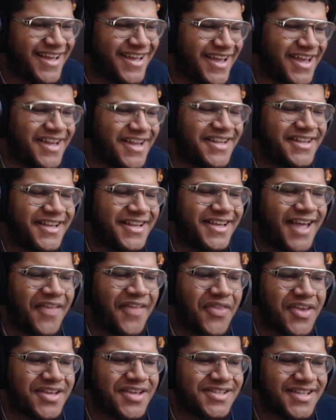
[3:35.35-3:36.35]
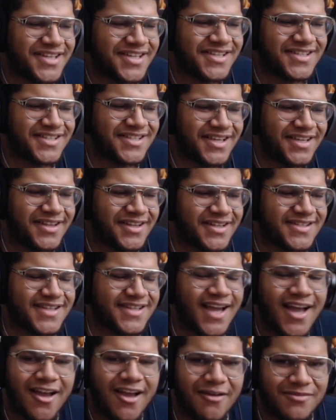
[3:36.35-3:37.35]
And I think he said he synced the
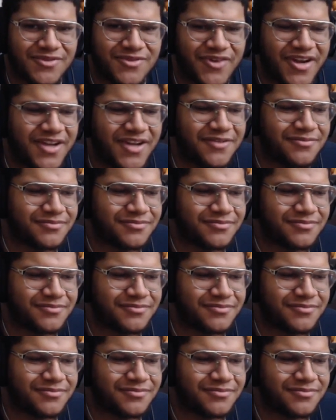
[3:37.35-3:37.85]
times, right?